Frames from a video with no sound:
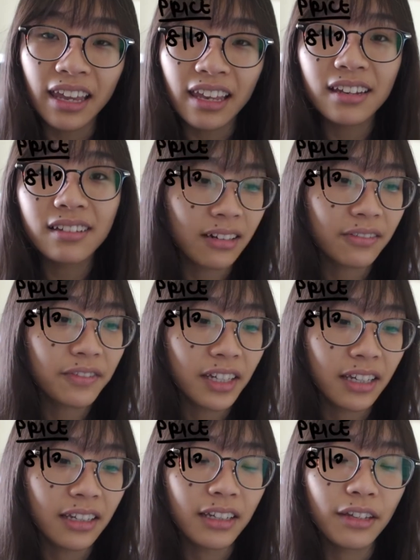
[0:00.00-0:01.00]
8 out of
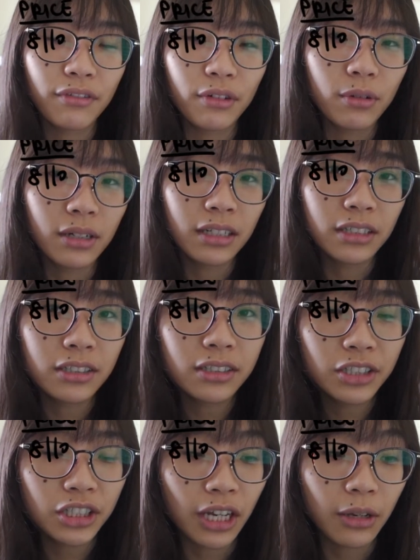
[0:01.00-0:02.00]
10 if you
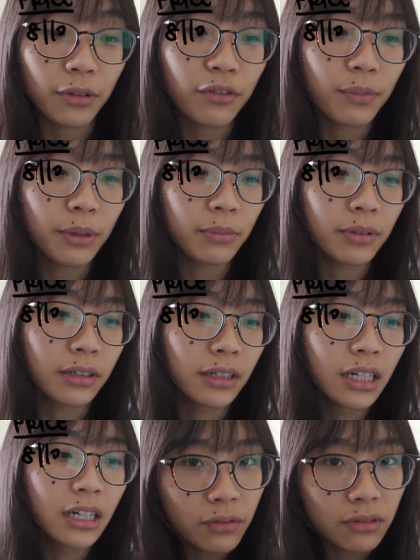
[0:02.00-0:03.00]
wanna share with people.
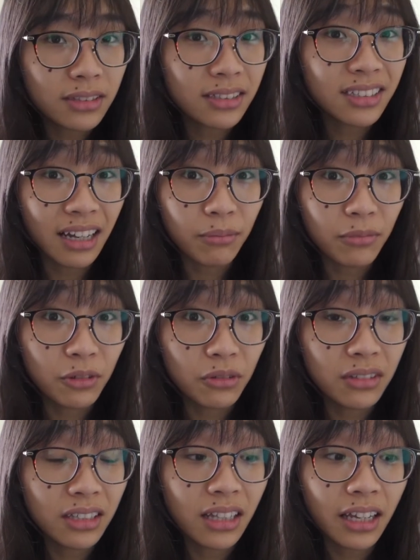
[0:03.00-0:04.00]
The food is damn
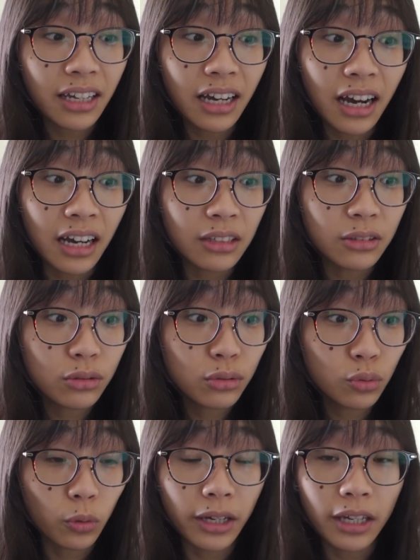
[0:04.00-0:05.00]
good. Like I
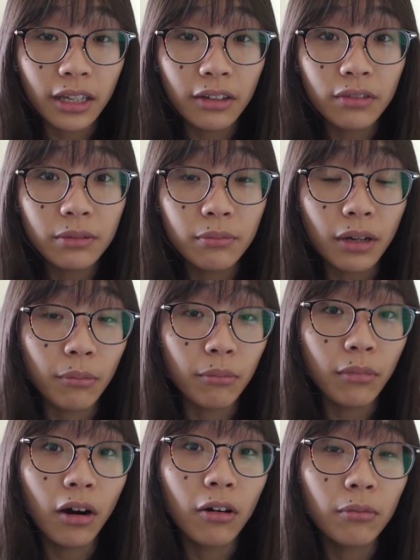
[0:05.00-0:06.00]
swear, even my
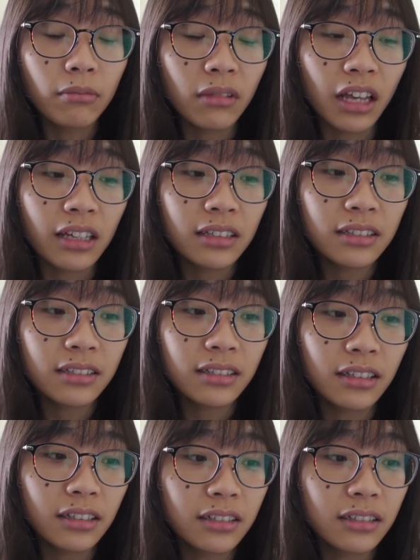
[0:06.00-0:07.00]
mom likes
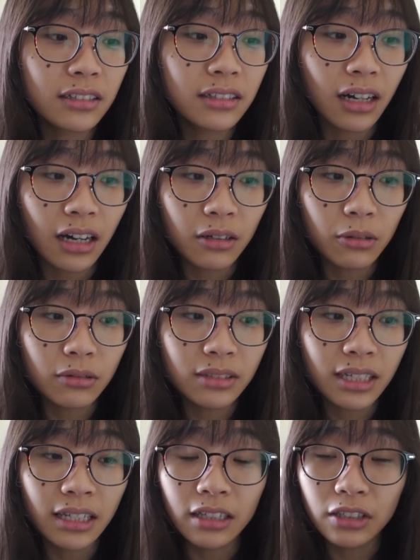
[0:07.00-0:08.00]
the
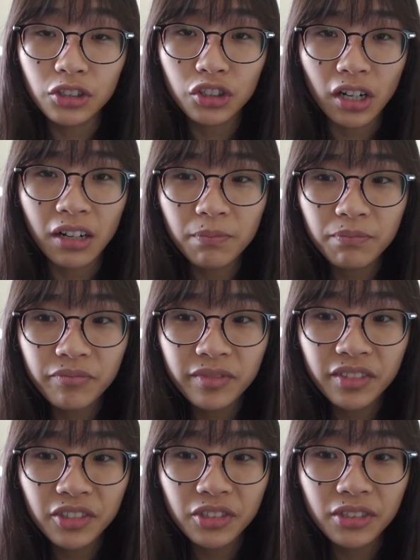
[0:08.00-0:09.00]
tacos and the
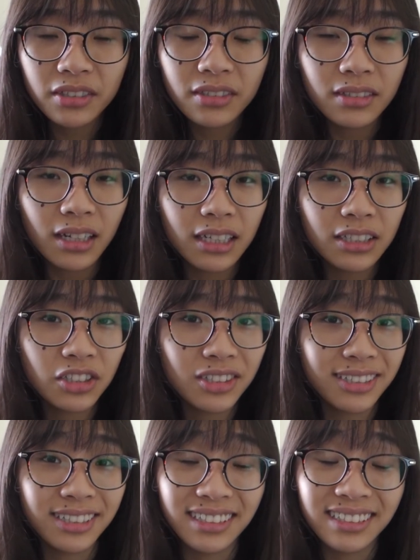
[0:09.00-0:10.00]
drums. Like
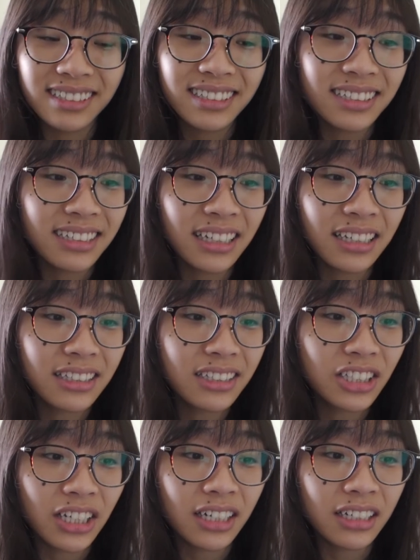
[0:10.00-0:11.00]
she doesn't eat
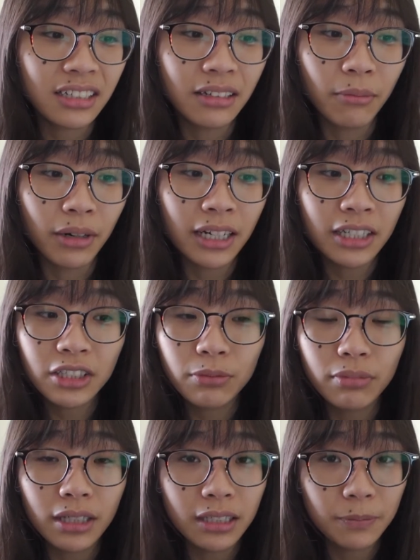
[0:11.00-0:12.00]
chicken
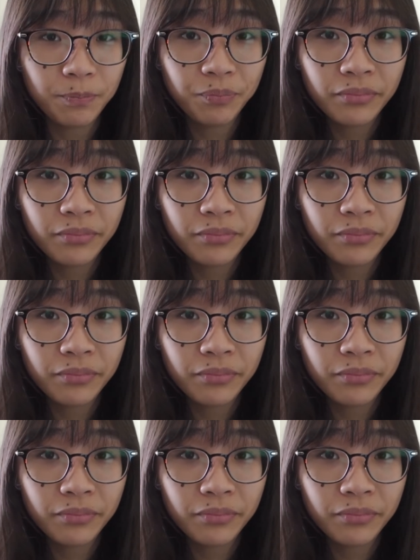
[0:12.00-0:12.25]
much, but